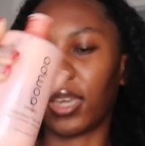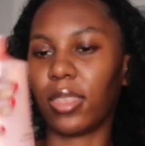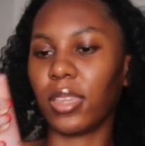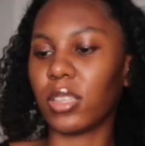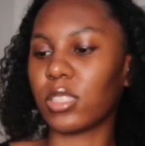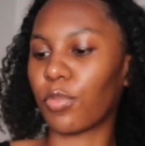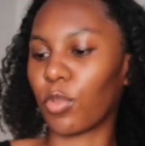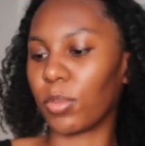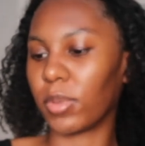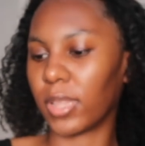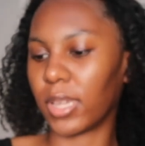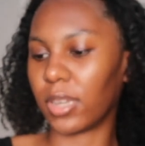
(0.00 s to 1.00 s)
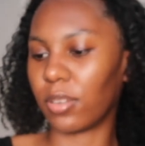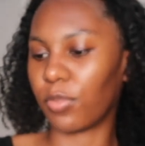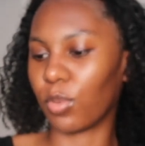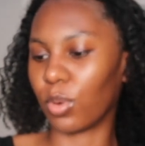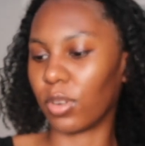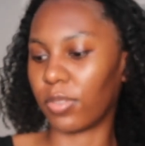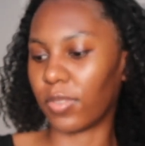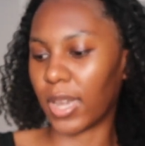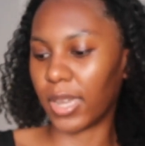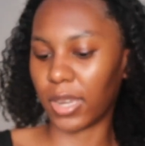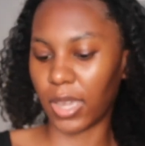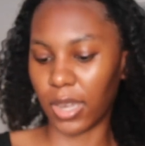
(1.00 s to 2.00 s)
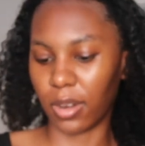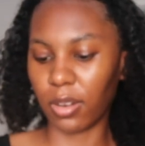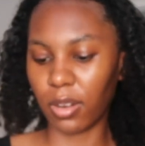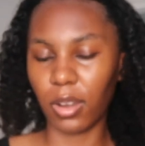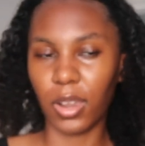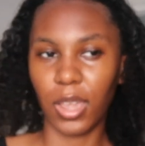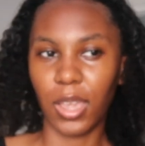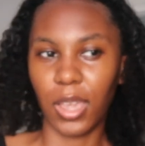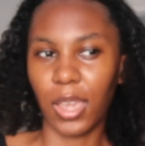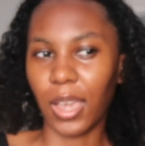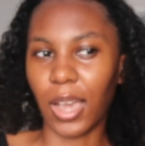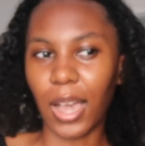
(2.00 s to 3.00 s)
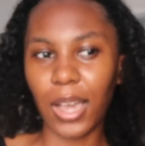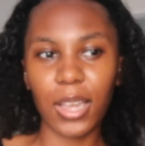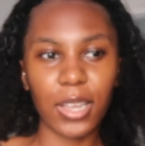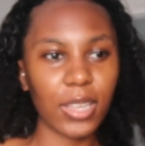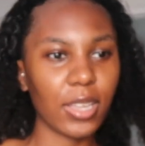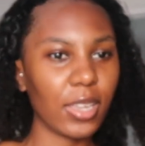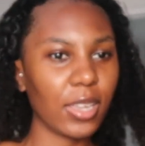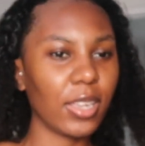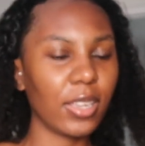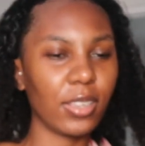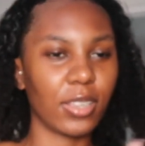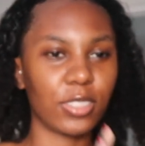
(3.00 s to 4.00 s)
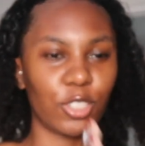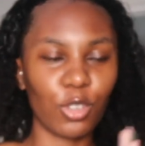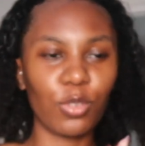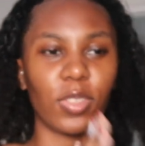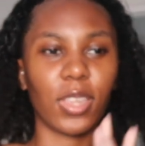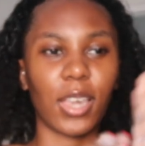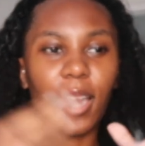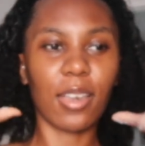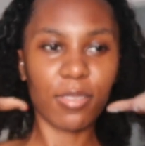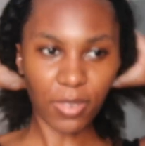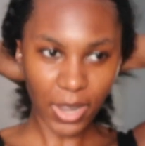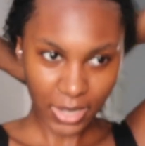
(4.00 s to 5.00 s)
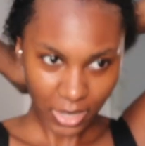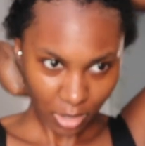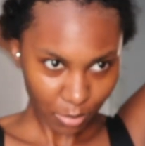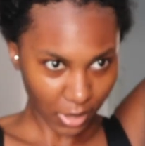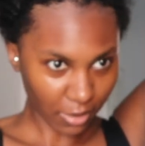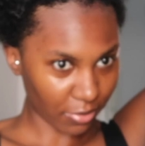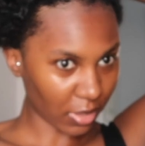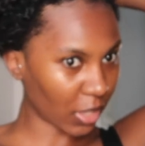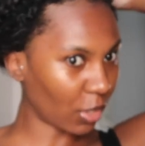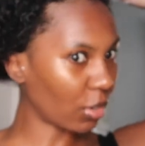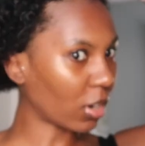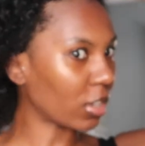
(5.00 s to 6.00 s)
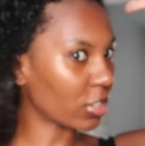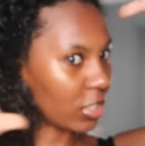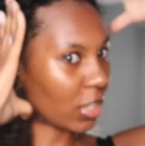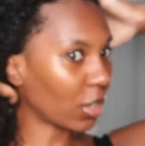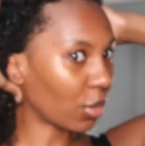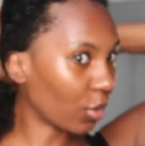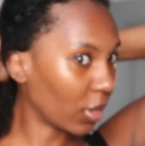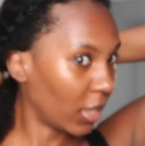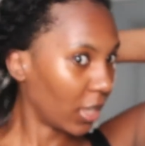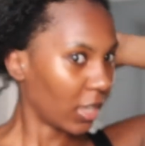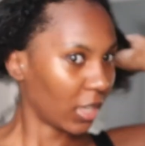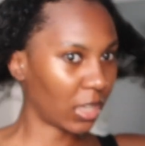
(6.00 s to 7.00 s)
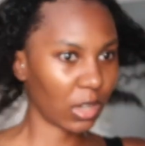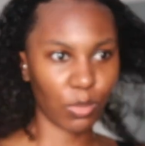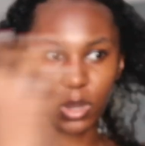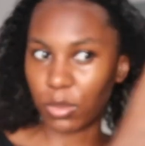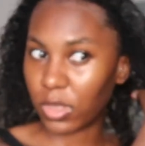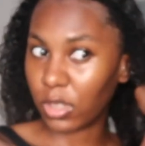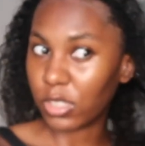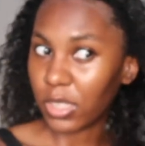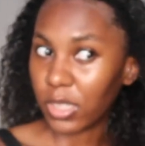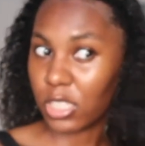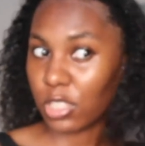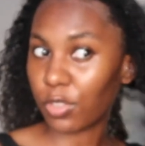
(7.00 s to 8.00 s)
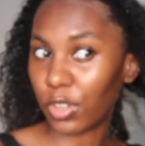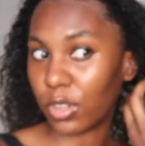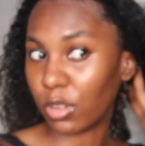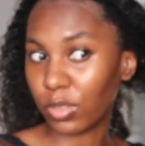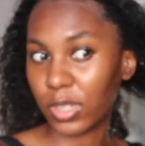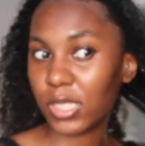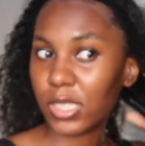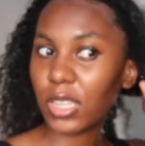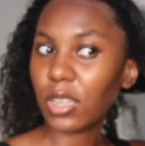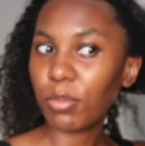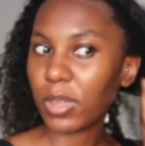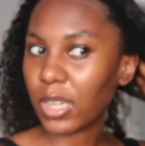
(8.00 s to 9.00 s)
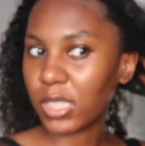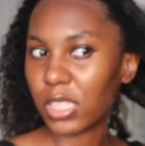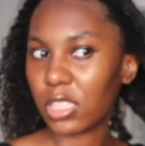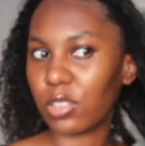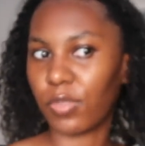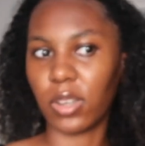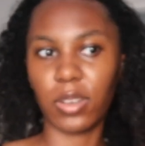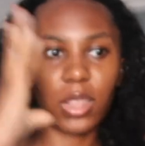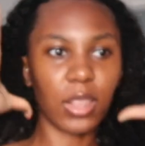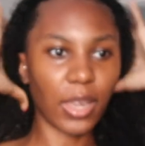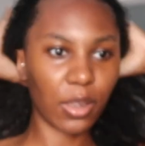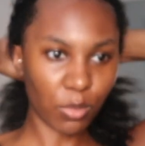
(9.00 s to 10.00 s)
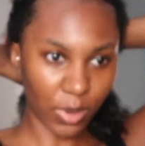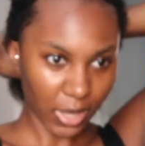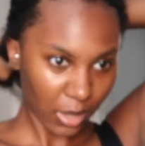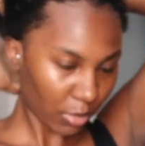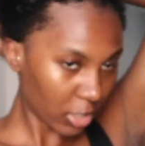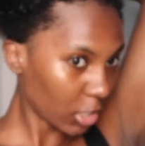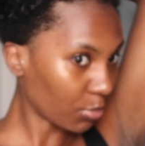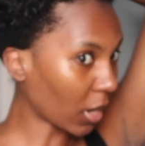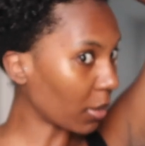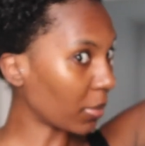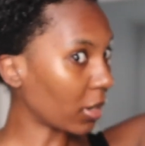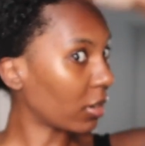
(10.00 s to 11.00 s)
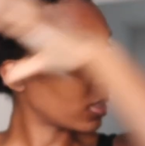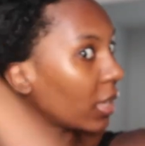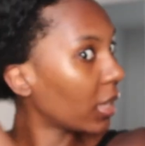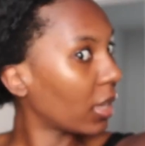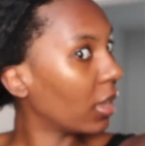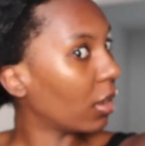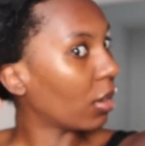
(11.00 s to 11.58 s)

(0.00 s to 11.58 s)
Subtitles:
I think it's formulated for fine hair. I do feel like I have fine hair, but I feel like you could also get away with using this for no reason, because it's very lightweight, which is primarily